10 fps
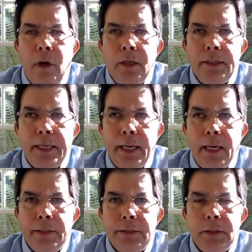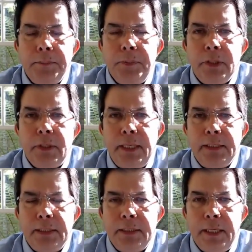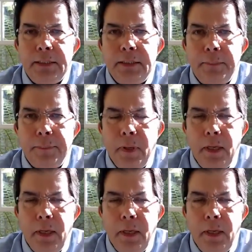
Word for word: on dialysis, particularly as it takes up